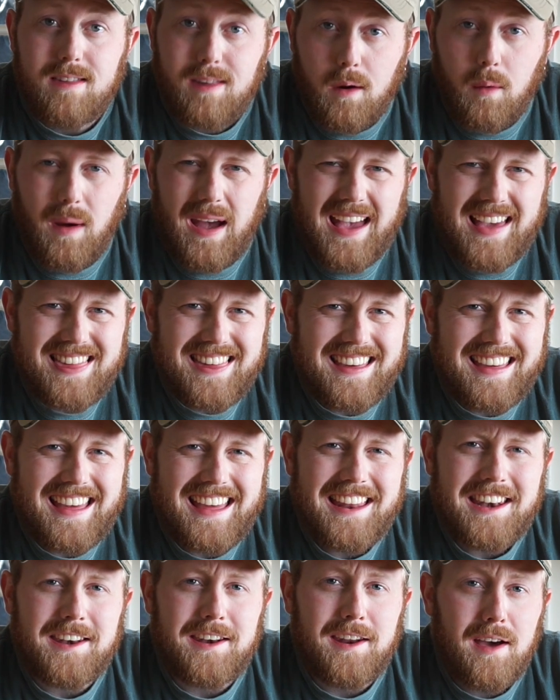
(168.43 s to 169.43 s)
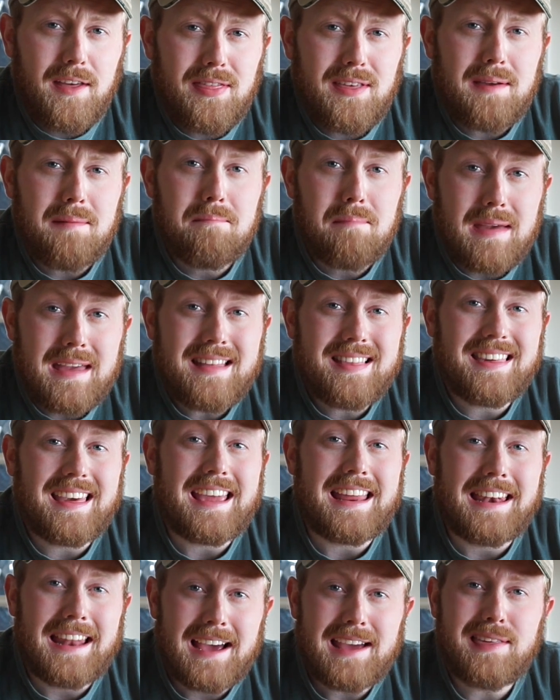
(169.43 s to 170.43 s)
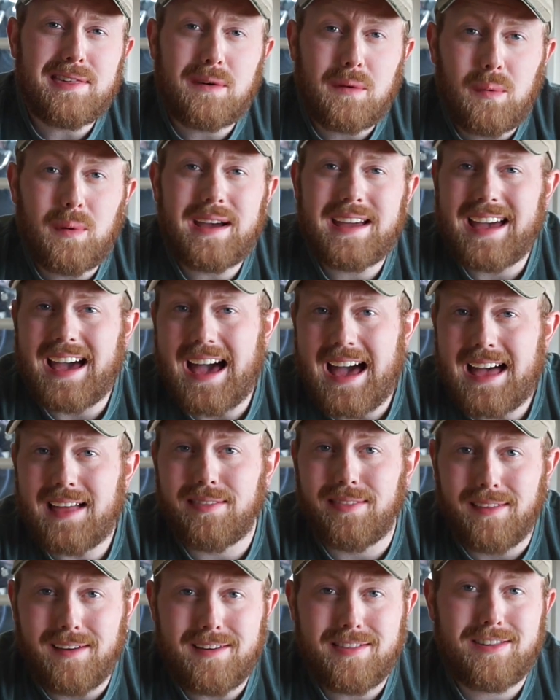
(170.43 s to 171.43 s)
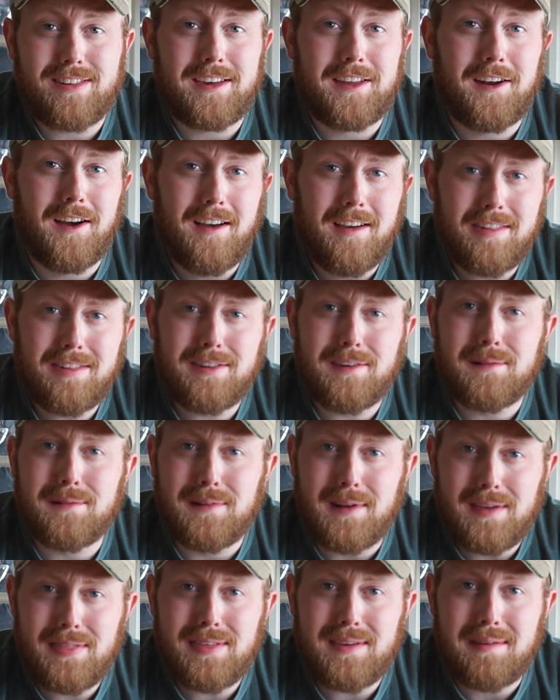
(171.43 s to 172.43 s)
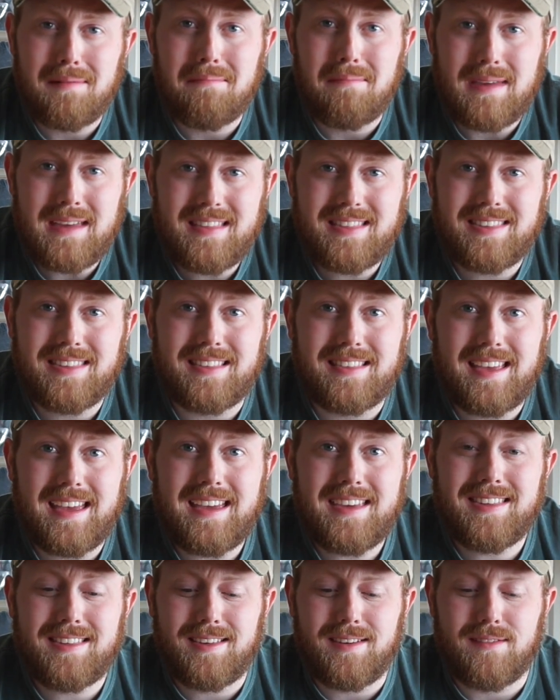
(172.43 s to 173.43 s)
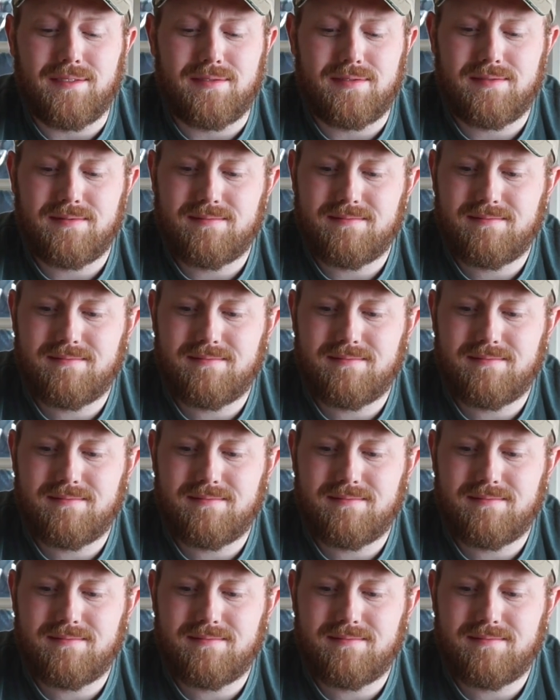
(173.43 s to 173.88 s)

So as a kid, nothing beats a nice quick hot lunch, and also nothing beats the taste of